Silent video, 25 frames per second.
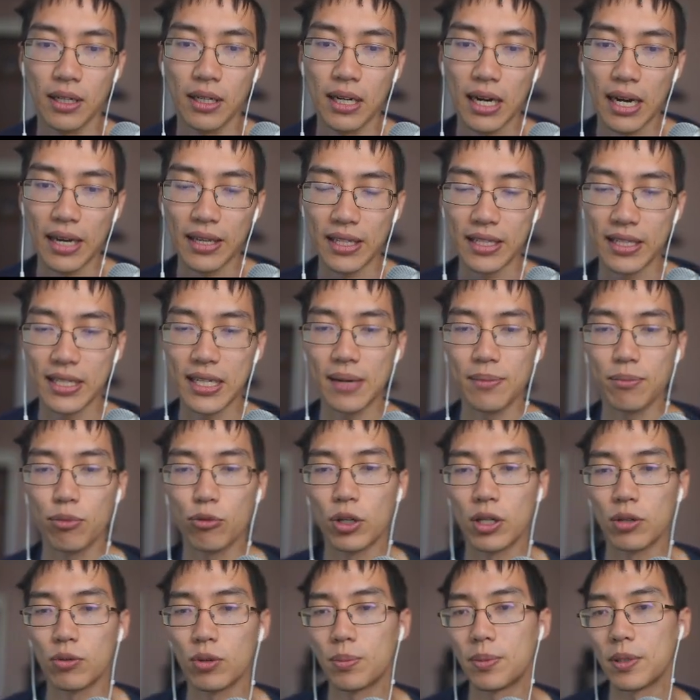And then
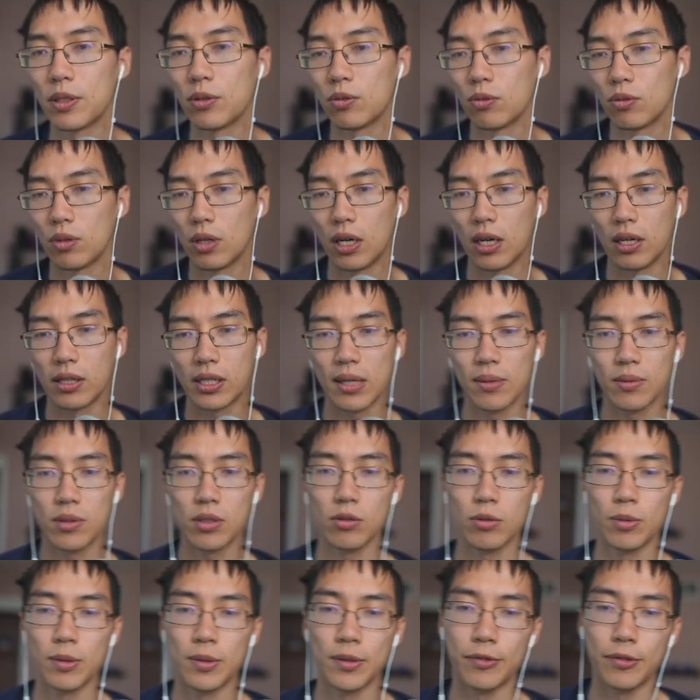temp2 would
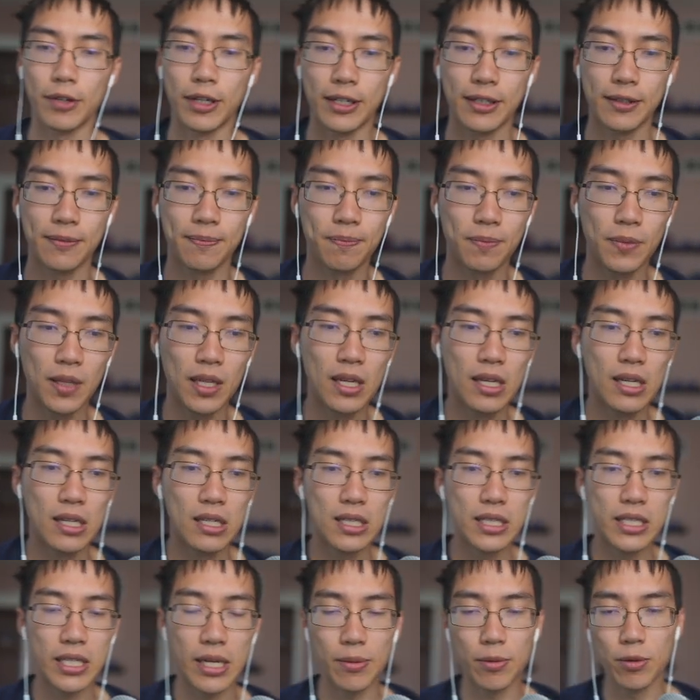be 1.
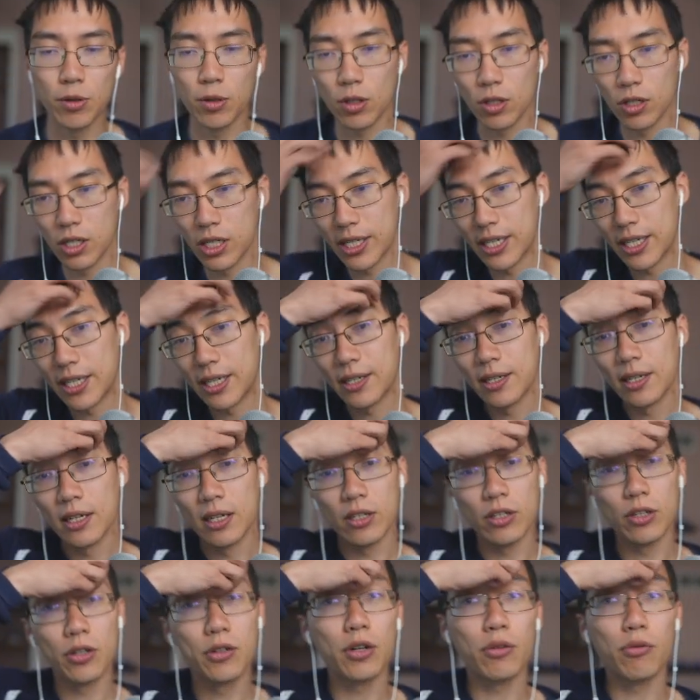Similarly,
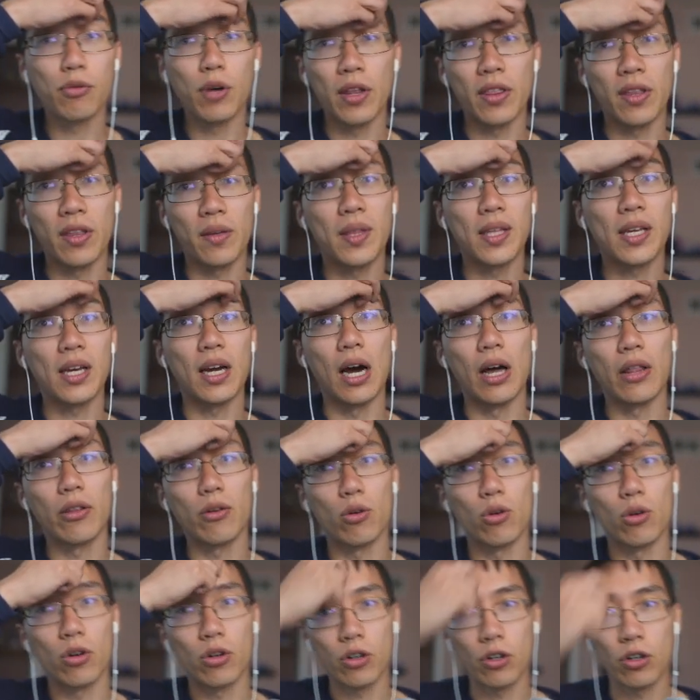you could run them in the other
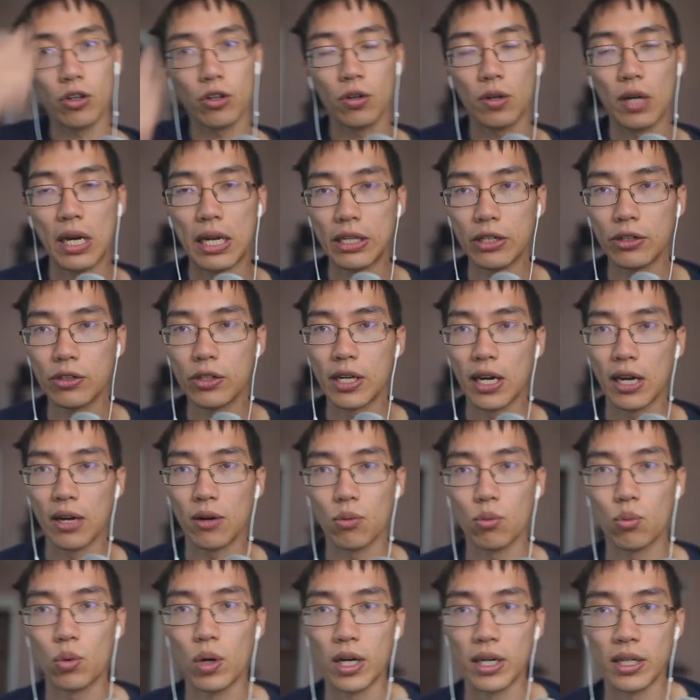order and you'd get
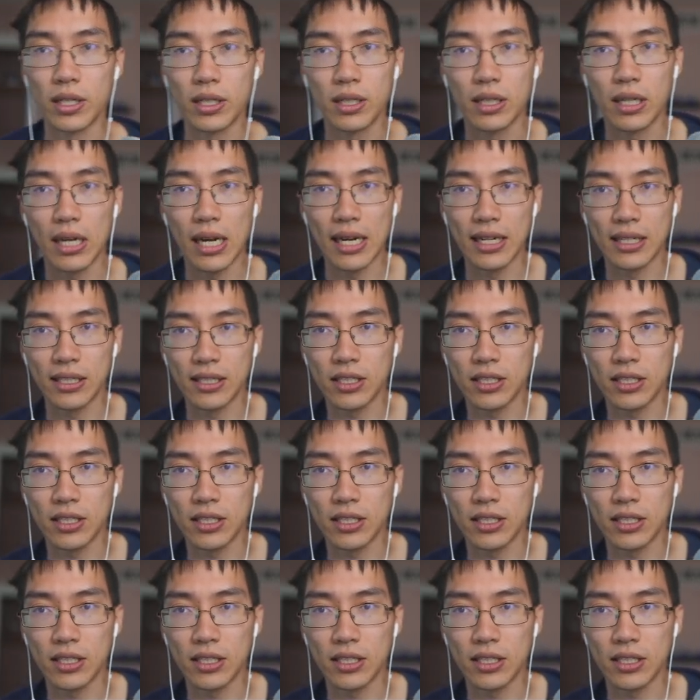1 and